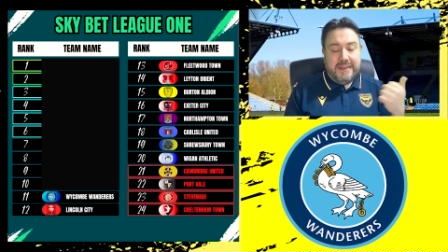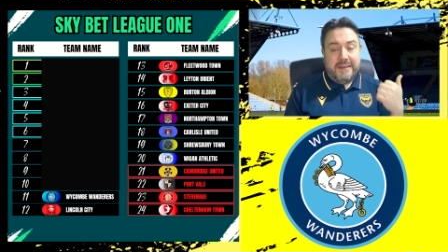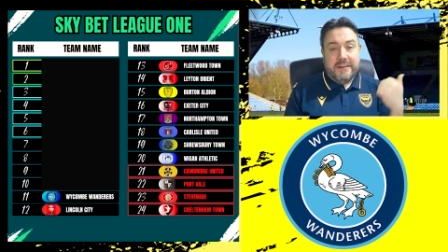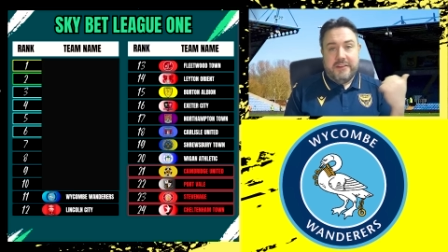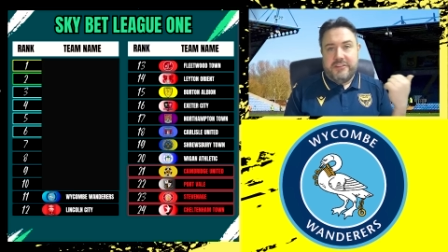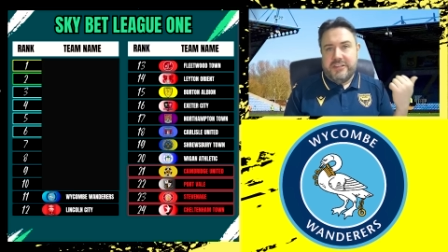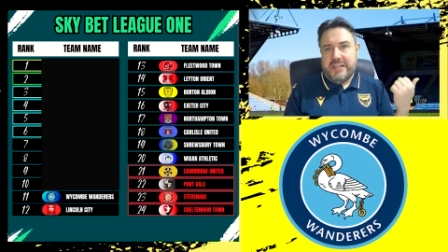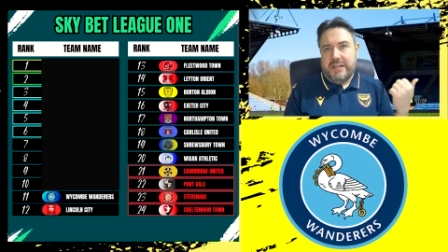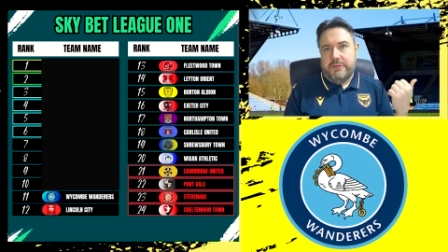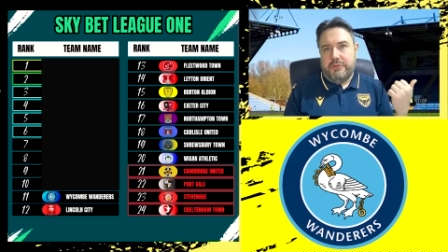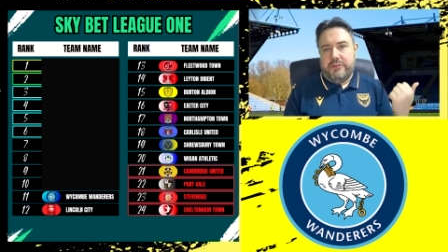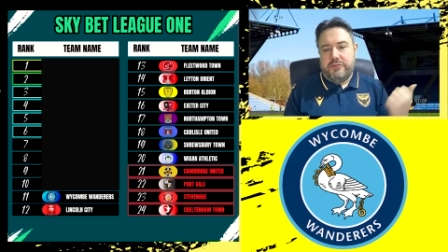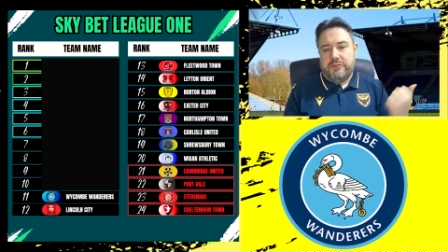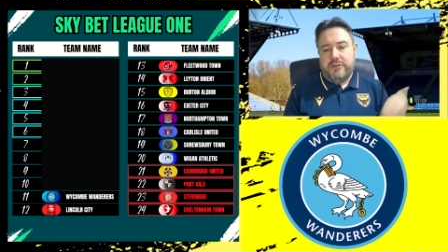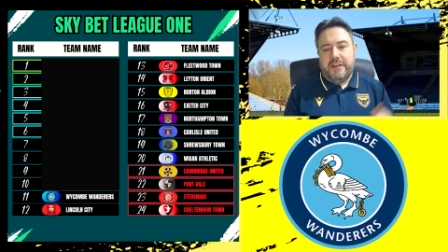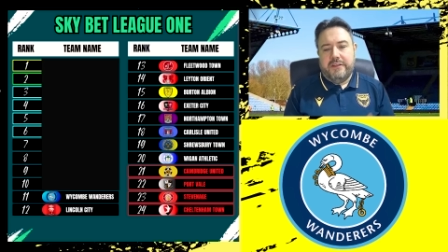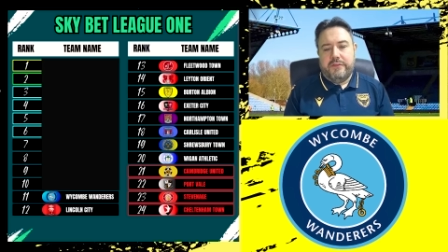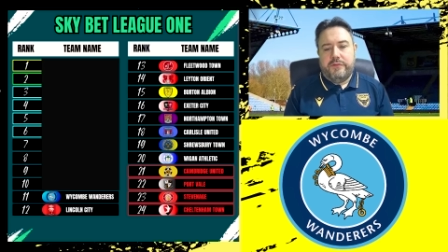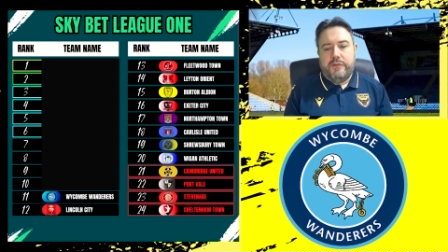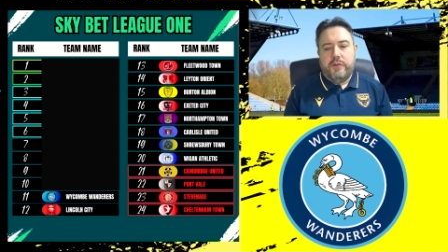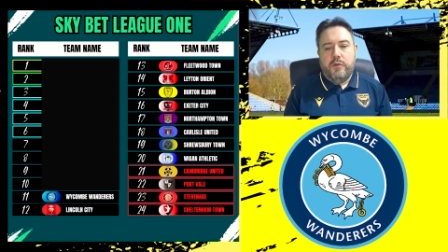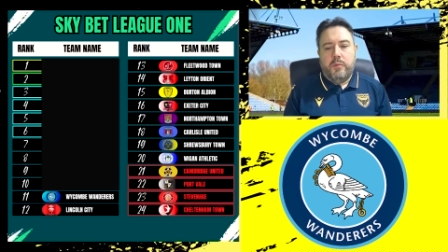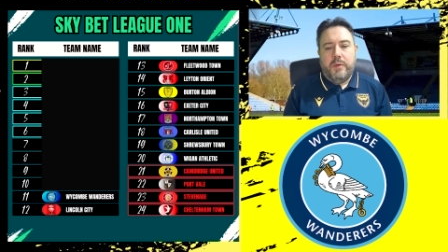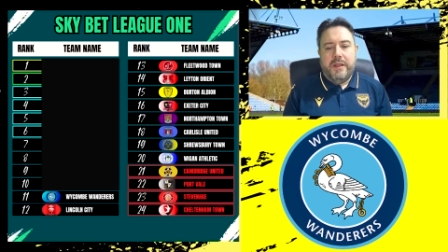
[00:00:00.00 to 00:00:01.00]
January
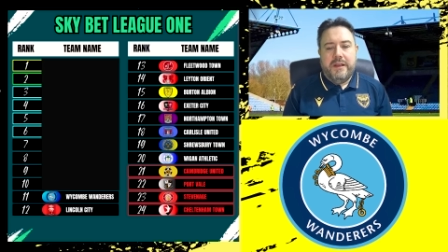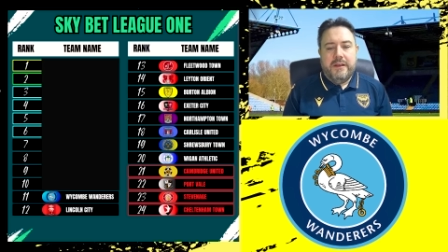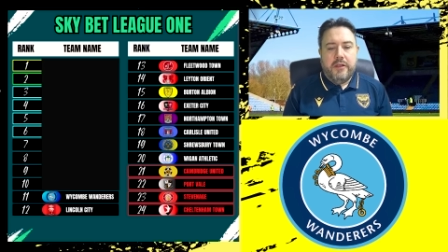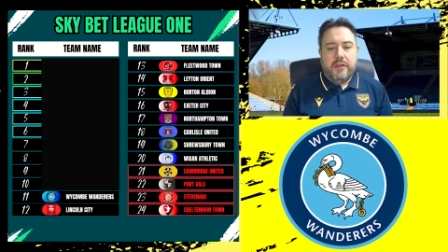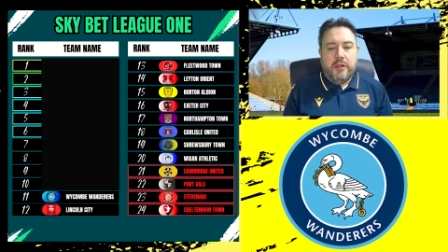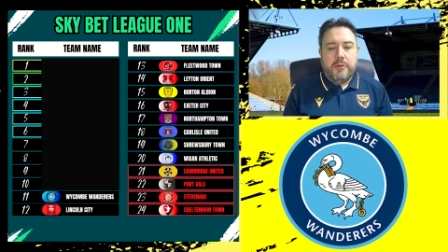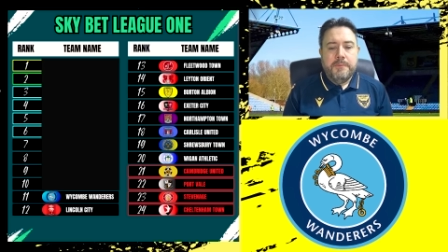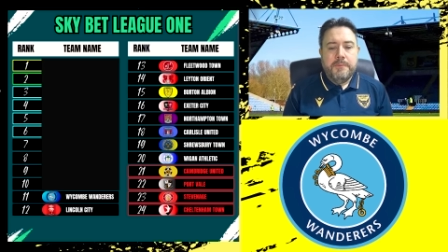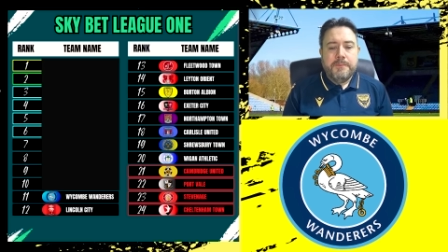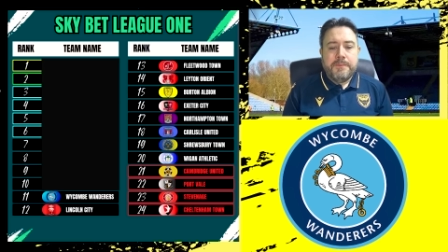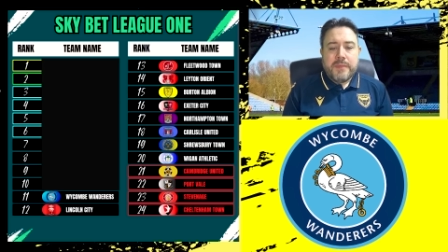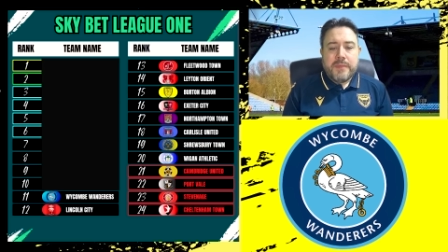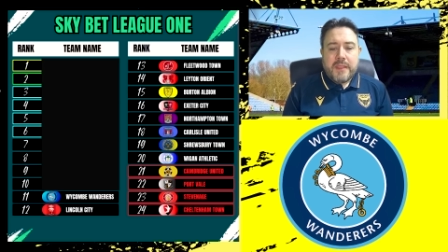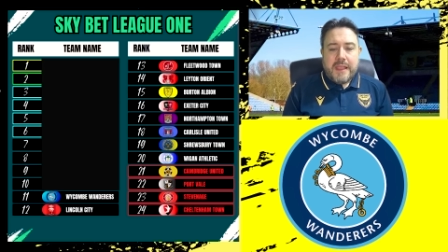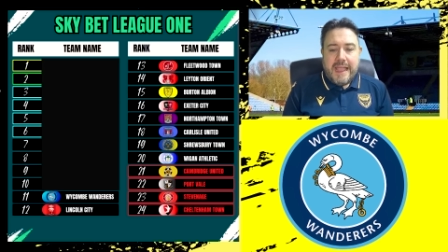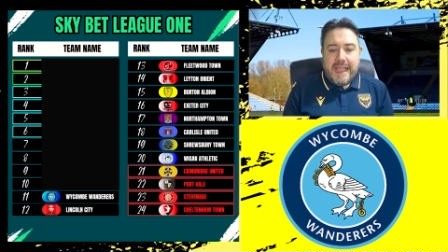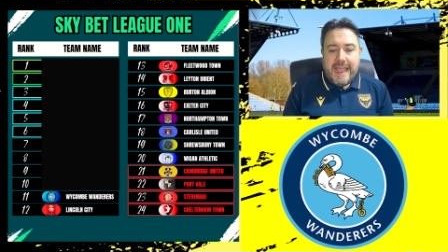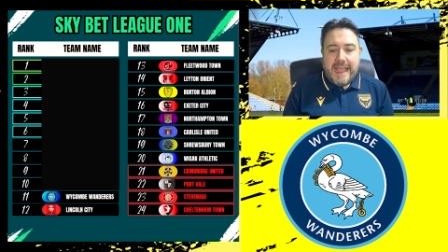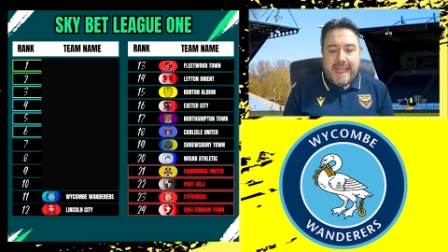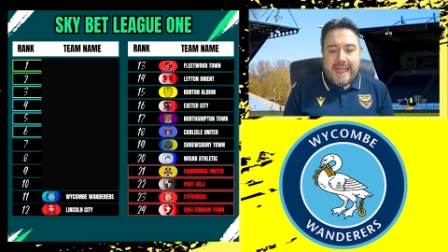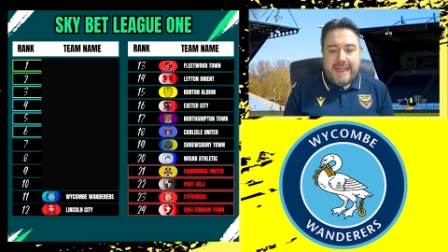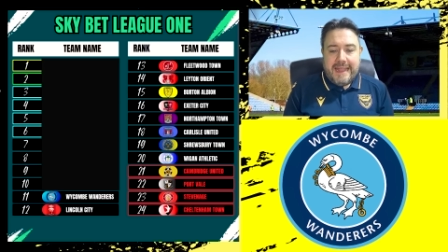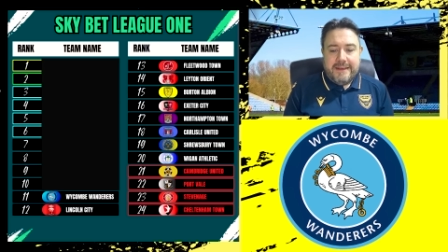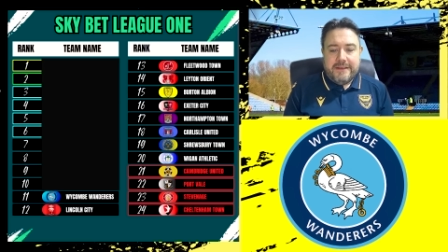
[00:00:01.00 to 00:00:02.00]
transfer window,
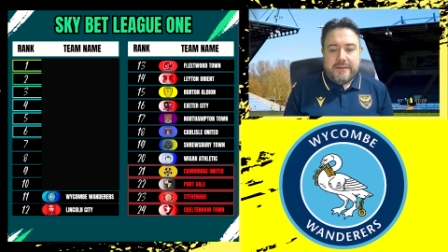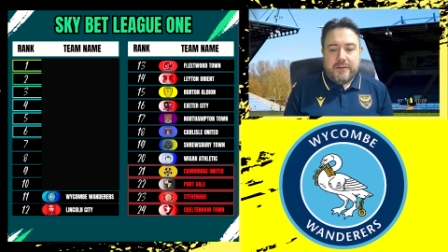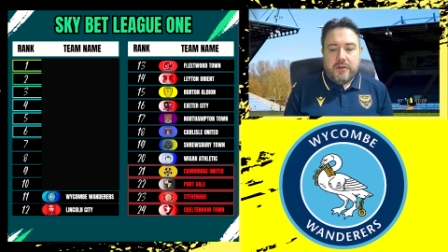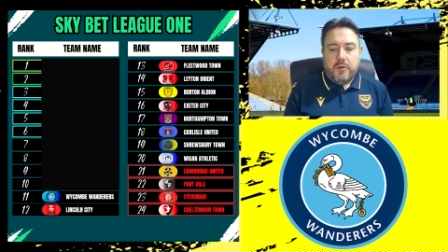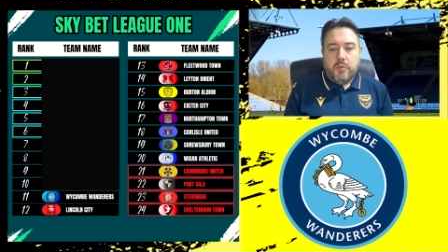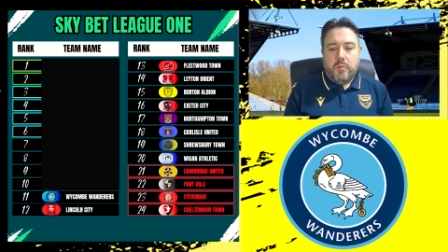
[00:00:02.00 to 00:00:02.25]
and